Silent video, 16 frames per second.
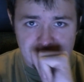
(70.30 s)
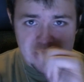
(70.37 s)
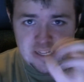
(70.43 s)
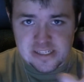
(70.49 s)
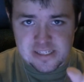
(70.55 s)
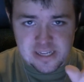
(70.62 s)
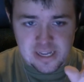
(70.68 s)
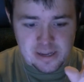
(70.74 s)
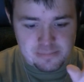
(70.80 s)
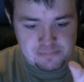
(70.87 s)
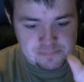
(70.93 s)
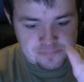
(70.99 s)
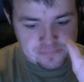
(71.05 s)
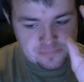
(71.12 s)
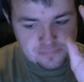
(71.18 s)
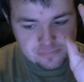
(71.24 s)
it's
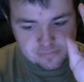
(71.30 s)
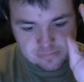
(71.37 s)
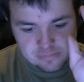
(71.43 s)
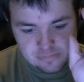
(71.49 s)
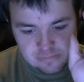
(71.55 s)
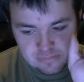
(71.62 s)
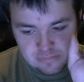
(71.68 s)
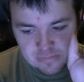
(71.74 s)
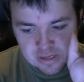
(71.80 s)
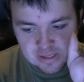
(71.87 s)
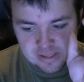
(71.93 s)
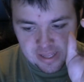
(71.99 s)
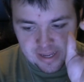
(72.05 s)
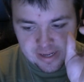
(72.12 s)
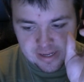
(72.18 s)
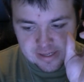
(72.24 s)

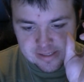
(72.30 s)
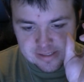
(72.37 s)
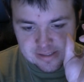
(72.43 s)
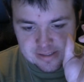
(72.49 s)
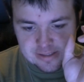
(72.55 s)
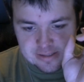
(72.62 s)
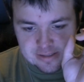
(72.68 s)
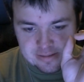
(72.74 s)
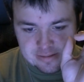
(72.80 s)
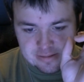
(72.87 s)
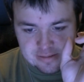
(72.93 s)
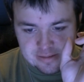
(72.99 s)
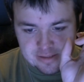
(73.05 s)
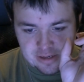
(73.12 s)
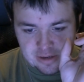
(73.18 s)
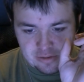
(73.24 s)
like,
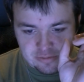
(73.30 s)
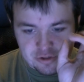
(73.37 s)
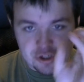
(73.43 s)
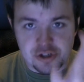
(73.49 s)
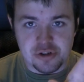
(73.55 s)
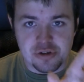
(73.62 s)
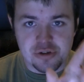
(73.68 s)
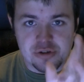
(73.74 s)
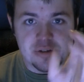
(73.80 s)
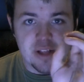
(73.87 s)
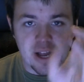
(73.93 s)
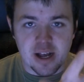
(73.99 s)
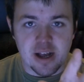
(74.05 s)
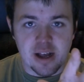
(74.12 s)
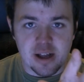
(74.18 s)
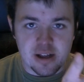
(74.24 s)
you know, chu
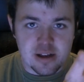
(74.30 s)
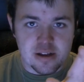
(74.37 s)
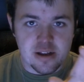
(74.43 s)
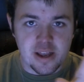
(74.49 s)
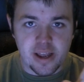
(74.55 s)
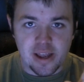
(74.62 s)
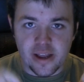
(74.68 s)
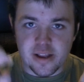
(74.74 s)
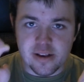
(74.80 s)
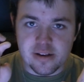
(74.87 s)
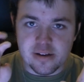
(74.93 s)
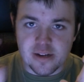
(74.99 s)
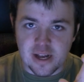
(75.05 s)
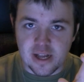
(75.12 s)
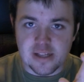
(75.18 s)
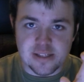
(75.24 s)
naka
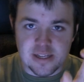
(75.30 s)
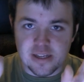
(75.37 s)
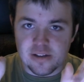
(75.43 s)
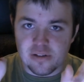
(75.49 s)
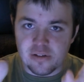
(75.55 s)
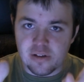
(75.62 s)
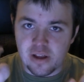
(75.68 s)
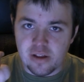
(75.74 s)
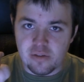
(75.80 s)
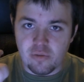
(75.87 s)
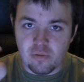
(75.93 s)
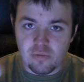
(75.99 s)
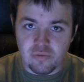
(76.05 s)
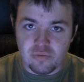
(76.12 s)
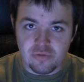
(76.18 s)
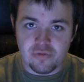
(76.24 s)
and kaze and
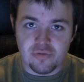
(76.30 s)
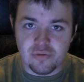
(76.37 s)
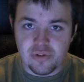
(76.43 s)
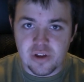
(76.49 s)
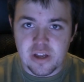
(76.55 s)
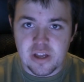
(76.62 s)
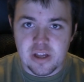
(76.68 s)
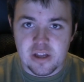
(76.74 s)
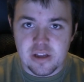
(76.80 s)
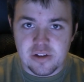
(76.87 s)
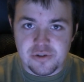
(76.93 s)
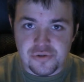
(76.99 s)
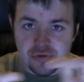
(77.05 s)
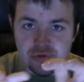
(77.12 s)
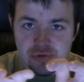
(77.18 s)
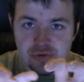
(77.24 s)
fu,
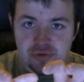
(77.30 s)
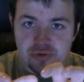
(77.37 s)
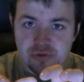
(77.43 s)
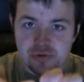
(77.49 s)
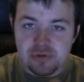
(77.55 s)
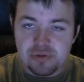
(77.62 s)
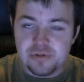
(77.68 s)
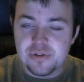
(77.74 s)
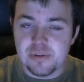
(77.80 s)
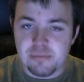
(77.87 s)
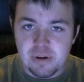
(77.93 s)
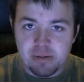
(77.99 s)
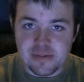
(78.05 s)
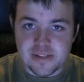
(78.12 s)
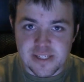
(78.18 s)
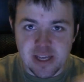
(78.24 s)
chufu. I'm
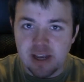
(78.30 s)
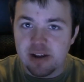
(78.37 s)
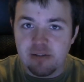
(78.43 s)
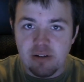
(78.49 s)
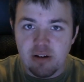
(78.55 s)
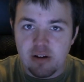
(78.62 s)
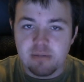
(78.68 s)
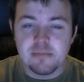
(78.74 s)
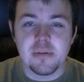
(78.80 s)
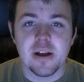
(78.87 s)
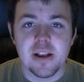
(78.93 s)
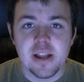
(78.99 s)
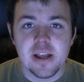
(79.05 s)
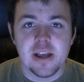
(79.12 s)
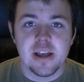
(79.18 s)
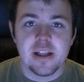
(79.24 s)
probably saying it wrong, but
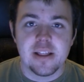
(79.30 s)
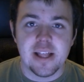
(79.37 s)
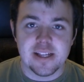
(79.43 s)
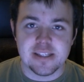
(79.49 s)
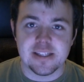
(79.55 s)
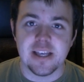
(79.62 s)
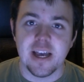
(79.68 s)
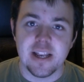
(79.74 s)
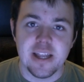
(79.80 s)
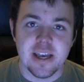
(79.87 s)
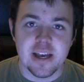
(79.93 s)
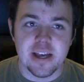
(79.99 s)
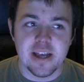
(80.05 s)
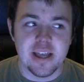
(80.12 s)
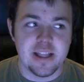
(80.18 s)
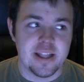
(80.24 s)
that's the
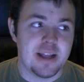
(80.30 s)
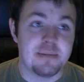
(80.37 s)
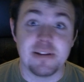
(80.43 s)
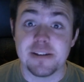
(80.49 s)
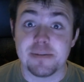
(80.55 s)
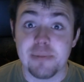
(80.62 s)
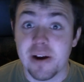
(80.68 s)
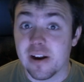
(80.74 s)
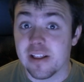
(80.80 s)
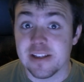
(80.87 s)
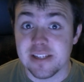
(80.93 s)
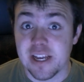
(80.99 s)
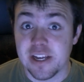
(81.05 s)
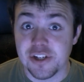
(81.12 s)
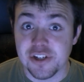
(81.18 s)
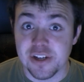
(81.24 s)
idea, and that means
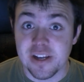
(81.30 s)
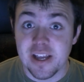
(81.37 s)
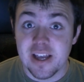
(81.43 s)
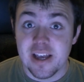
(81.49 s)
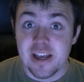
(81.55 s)
paralyzation.